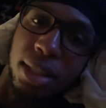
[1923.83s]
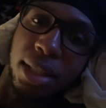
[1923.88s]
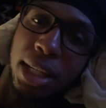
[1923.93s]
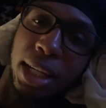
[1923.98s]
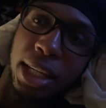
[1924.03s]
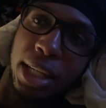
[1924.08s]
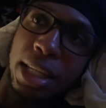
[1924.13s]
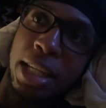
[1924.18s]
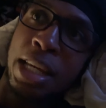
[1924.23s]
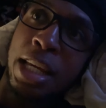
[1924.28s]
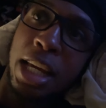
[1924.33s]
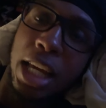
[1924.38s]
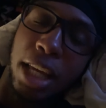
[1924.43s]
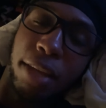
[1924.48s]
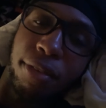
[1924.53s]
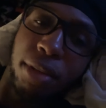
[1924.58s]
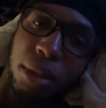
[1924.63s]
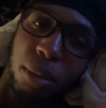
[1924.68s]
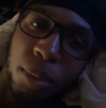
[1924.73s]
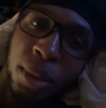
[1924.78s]
Like,
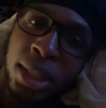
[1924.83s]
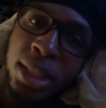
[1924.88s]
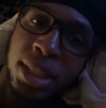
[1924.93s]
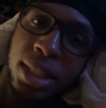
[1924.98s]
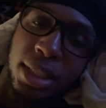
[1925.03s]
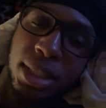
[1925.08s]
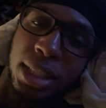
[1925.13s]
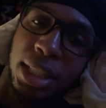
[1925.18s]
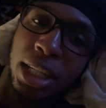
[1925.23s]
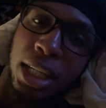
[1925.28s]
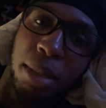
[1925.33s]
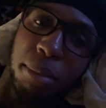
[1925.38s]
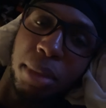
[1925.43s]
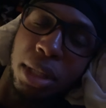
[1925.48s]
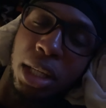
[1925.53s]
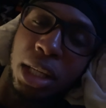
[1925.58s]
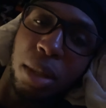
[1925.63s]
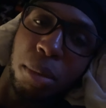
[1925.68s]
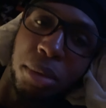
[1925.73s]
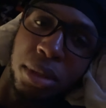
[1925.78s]
if he was a team, then
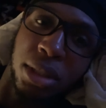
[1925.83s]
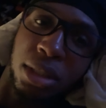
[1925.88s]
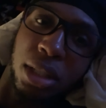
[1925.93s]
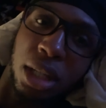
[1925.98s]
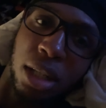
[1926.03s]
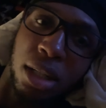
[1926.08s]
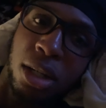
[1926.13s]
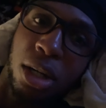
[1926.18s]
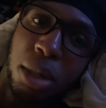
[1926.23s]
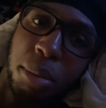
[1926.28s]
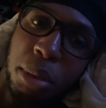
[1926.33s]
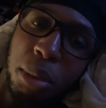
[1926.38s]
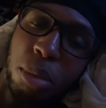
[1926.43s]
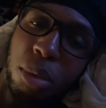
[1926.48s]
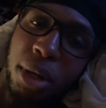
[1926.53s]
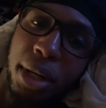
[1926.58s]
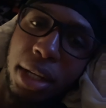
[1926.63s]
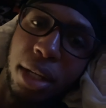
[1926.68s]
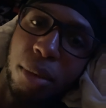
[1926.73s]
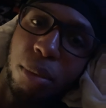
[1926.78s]
he was a Kobe
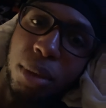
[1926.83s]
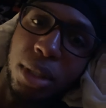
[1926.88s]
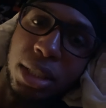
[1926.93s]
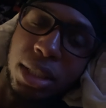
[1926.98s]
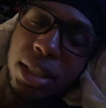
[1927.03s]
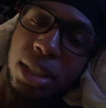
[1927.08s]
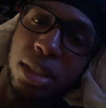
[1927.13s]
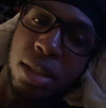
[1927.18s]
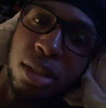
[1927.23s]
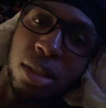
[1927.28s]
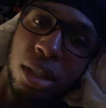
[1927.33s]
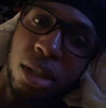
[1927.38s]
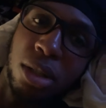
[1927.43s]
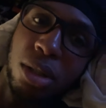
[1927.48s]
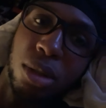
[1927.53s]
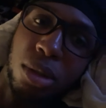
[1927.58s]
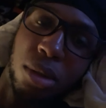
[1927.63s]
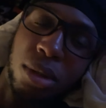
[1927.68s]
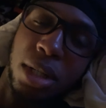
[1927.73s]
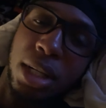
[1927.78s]
Bryant, rest his
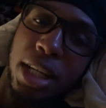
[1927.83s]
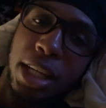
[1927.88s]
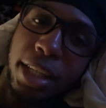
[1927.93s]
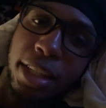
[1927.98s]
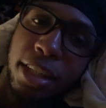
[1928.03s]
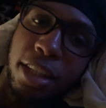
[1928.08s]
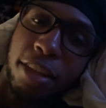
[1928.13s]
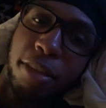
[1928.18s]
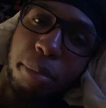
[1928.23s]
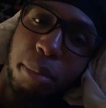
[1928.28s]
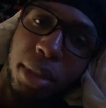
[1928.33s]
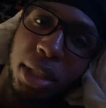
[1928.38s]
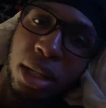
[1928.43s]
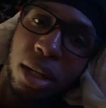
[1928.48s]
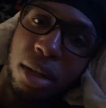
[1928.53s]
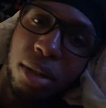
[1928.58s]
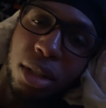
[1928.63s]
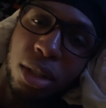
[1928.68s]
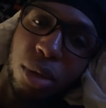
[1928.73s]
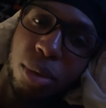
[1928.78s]
soul. Give me
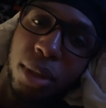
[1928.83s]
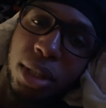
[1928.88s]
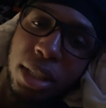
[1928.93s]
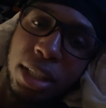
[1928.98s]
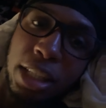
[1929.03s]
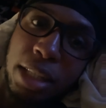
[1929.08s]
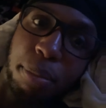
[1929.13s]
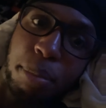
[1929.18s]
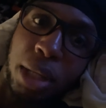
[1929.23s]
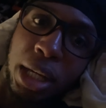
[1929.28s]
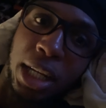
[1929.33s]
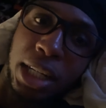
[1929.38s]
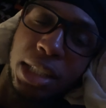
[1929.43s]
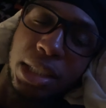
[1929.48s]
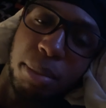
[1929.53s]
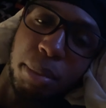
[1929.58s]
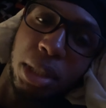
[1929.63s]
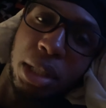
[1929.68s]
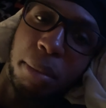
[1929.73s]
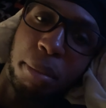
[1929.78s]
all the
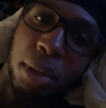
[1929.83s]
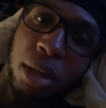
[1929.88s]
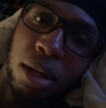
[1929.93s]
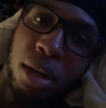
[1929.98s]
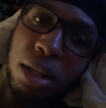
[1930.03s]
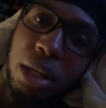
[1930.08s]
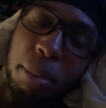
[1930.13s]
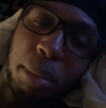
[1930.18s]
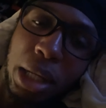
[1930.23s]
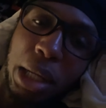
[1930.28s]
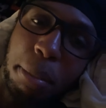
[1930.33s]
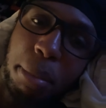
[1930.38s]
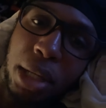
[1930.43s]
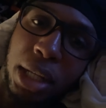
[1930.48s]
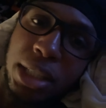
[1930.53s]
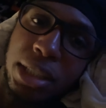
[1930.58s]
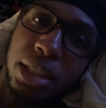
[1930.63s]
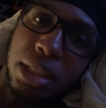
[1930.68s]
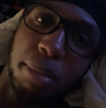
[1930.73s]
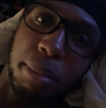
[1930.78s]
pass me the ball. I'm not
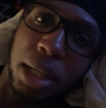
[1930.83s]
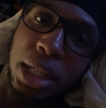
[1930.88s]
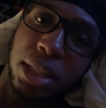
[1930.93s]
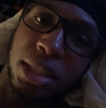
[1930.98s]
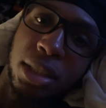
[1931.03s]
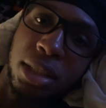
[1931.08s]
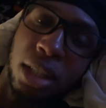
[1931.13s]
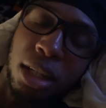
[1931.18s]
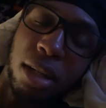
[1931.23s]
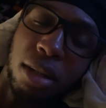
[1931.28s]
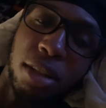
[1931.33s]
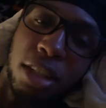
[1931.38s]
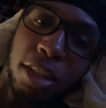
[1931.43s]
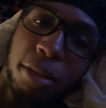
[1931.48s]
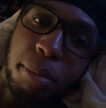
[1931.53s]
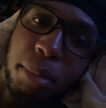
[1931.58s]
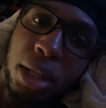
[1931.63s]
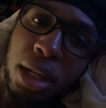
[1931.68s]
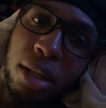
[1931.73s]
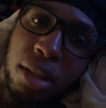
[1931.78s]
passing it back to y'all. Give
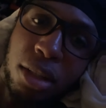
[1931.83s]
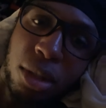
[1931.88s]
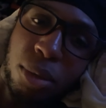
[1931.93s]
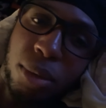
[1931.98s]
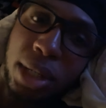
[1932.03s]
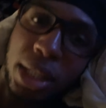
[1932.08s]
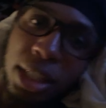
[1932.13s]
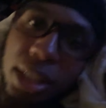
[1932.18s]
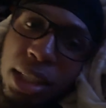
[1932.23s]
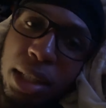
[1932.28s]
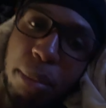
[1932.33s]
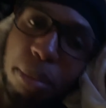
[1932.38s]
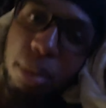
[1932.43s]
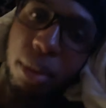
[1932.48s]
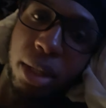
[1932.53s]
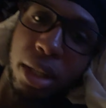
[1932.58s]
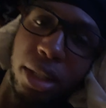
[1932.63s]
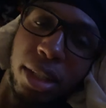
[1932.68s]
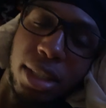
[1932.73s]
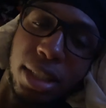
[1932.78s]
me all the credit and the
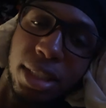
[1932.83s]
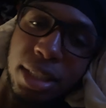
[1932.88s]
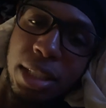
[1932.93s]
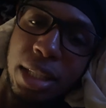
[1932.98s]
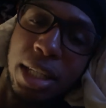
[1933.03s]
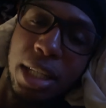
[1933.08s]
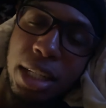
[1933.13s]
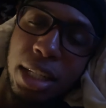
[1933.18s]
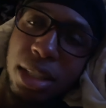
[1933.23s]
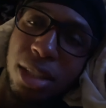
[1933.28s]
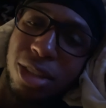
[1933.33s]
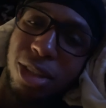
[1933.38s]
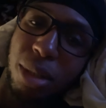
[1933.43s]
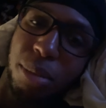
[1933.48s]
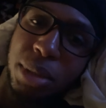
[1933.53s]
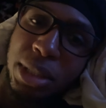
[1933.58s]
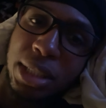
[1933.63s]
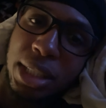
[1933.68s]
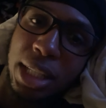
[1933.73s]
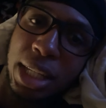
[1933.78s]
praise. So I'm
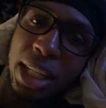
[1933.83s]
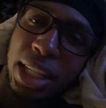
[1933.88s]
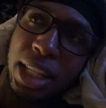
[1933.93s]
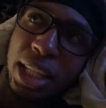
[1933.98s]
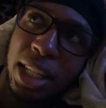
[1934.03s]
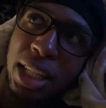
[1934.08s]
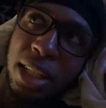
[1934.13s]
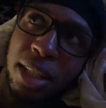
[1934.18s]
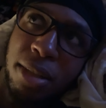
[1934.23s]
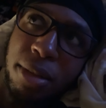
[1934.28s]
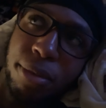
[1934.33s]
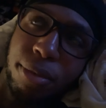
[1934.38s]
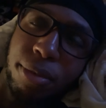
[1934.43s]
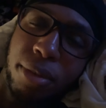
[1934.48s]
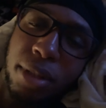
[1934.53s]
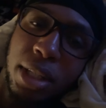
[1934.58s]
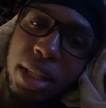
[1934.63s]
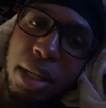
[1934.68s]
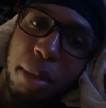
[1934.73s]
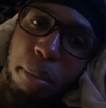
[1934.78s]
just like, if
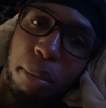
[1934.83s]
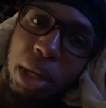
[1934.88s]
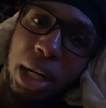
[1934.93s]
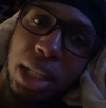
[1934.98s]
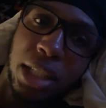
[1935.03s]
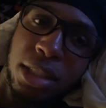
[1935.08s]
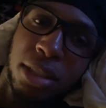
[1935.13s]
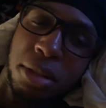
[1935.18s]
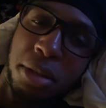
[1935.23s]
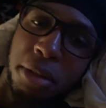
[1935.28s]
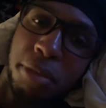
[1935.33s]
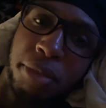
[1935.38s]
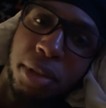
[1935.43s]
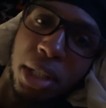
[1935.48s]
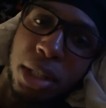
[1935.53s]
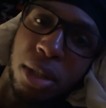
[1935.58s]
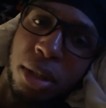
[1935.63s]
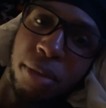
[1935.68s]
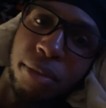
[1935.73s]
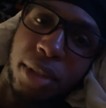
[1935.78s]
Molly's gonna
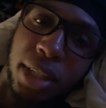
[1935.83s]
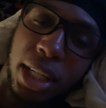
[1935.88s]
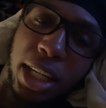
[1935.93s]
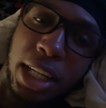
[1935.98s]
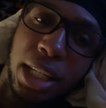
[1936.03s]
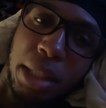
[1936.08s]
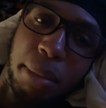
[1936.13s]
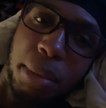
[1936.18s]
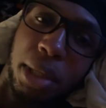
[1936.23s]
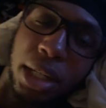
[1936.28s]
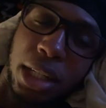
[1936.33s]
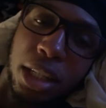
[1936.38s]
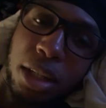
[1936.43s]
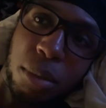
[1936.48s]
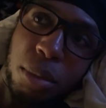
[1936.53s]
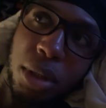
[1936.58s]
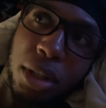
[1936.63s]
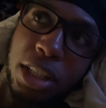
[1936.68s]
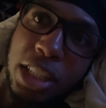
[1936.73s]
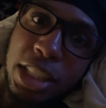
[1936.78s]
fuck over anybody at
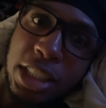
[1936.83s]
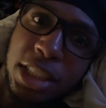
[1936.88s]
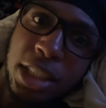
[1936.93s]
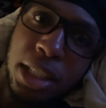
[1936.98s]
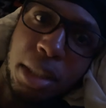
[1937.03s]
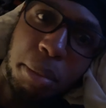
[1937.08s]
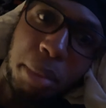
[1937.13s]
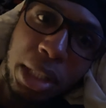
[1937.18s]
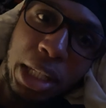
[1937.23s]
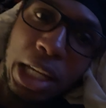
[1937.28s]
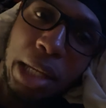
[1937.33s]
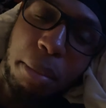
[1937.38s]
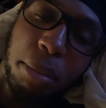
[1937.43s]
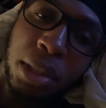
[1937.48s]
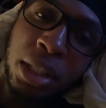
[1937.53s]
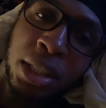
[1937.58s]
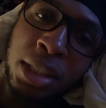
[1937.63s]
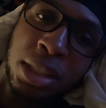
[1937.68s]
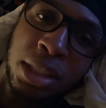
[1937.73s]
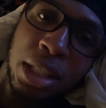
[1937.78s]
work, it should be that
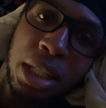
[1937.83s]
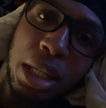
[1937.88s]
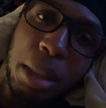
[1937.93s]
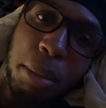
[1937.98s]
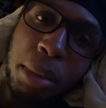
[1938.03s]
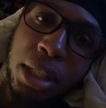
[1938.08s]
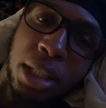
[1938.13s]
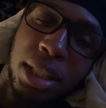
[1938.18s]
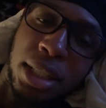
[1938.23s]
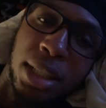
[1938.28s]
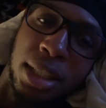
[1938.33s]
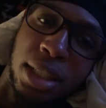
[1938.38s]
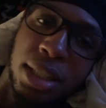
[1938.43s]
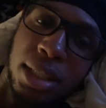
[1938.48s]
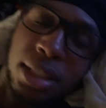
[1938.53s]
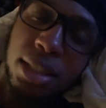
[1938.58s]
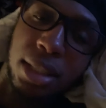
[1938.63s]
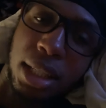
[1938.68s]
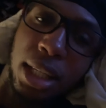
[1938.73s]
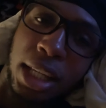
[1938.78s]
bitch,
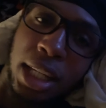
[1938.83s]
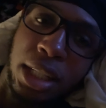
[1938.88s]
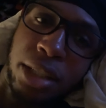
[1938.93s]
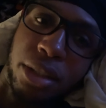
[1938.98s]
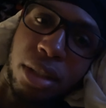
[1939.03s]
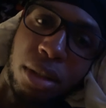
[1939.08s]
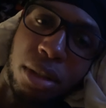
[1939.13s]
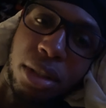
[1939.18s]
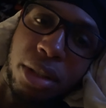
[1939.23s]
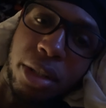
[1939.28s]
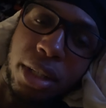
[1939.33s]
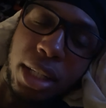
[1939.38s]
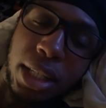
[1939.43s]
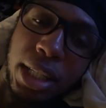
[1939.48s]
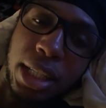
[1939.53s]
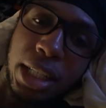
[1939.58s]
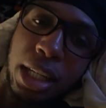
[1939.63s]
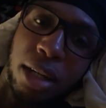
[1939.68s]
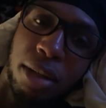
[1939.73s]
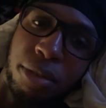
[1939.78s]
because he's only gonna
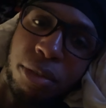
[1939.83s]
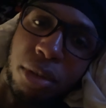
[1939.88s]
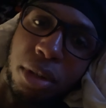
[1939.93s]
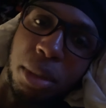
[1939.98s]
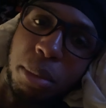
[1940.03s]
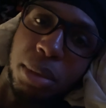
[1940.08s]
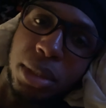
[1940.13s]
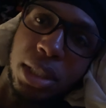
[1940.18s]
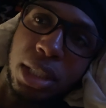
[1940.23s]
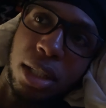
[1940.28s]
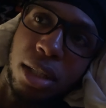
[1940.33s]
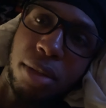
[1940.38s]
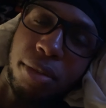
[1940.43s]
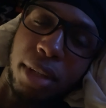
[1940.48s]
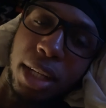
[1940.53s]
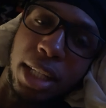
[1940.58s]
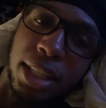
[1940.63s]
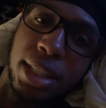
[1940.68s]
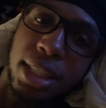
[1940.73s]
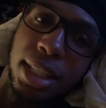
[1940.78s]
look out for himself
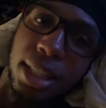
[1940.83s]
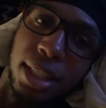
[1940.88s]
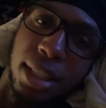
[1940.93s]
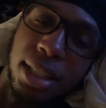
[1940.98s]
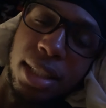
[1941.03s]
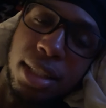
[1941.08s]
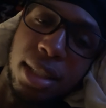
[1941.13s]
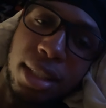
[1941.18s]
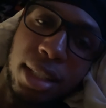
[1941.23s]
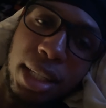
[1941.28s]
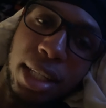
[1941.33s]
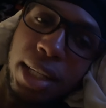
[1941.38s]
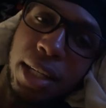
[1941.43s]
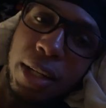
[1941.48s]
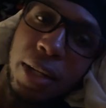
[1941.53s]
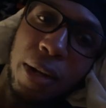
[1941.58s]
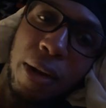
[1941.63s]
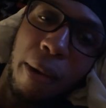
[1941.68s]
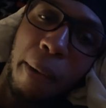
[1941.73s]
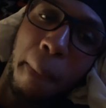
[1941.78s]
at the end of the day.
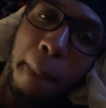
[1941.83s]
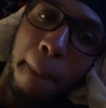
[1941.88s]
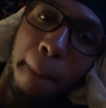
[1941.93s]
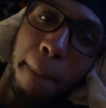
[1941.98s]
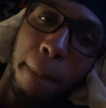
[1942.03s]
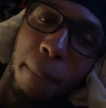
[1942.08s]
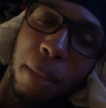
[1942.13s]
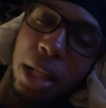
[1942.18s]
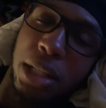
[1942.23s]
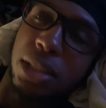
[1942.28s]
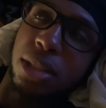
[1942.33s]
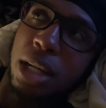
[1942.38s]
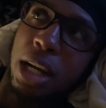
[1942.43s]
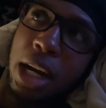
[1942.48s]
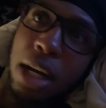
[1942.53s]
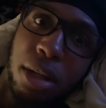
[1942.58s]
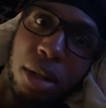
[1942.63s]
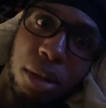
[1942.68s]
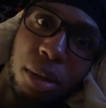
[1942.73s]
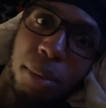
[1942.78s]
So
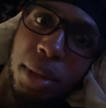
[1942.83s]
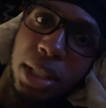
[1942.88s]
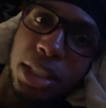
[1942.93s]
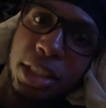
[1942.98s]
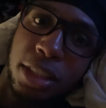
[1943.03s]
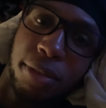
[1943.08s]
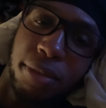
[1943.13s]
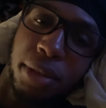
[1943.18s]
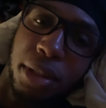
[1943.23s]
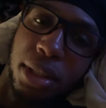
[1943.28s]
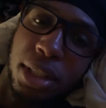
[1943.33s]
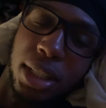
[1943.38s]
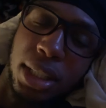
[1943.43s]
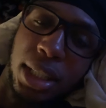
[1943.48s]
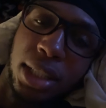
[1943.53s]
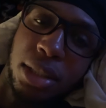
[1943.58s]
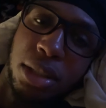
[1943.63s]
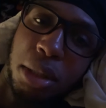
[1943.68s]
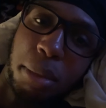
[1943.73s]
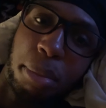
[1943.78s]
I don't know why she felt the
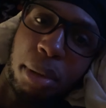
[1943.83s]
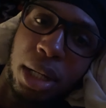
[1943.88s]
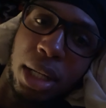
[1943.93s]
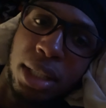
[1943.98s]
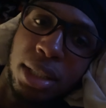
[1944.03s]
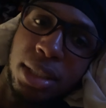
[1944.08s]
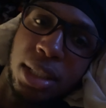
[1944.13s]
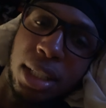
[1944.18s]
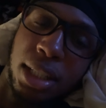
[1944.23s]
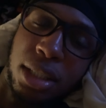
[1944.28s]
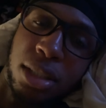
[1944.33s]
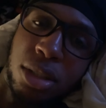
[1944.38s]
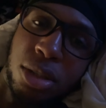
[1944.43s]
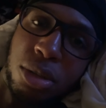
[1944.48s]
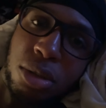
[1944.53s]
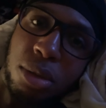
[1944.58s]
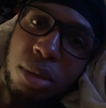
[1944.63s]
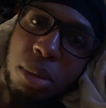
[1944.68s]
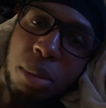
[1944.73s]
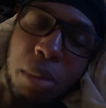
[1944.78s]
need to apologize to
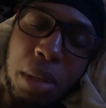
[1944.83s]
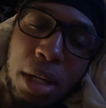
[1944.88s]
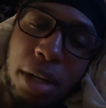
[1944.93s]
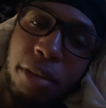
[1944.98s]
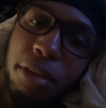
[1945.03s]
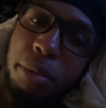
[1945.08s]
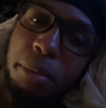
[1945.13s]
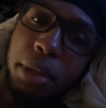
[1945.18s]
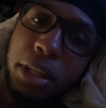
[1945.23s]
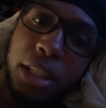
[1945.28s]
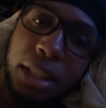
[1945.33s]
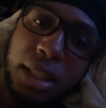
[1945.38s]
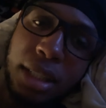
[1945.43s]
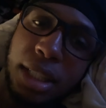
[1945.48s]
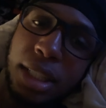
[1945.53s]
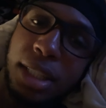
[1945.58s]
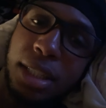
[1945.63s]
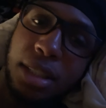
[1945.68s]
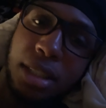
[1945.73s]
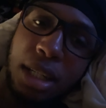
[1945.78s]
him for making
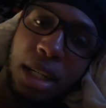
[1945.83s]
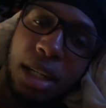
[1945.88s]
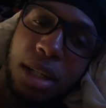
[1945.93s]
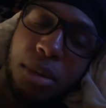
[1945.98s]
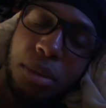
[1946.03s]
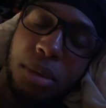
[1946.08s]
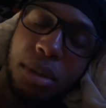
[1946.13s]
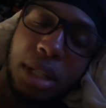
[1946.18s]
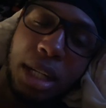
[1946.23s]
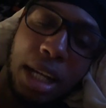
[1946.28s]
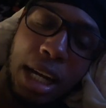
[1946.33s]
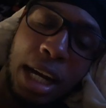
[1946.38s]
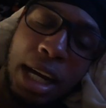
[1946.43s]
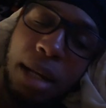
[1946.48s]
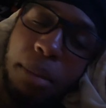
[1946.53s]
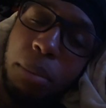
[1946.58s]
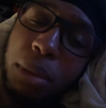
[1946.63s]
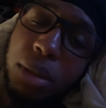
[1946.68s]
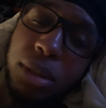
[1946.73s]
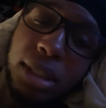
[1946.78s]
things awkward. I
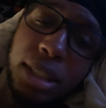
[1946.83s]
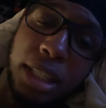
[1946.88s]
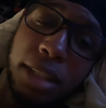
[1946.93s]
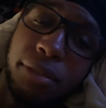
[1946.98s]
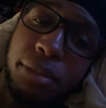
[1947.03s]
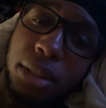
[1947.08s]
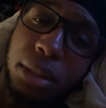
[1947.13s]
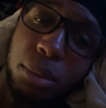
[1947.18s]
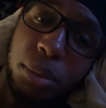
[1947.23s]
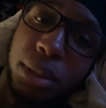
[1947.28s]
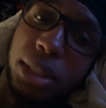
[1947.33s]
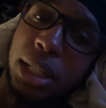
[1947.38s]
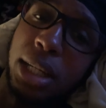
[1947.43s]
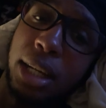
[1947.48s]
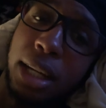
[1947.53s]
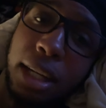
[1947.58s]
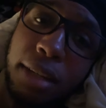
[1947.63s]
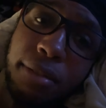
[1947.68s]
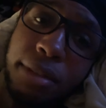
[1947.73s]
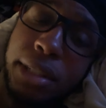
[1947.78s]
most definitely would not
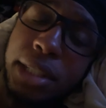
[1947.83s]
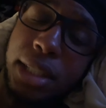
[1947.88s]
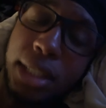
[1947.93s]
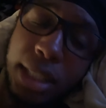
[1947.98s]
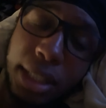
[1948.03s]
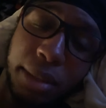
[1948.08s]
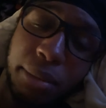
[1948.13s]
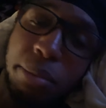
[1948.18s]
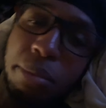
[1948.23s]
have done it.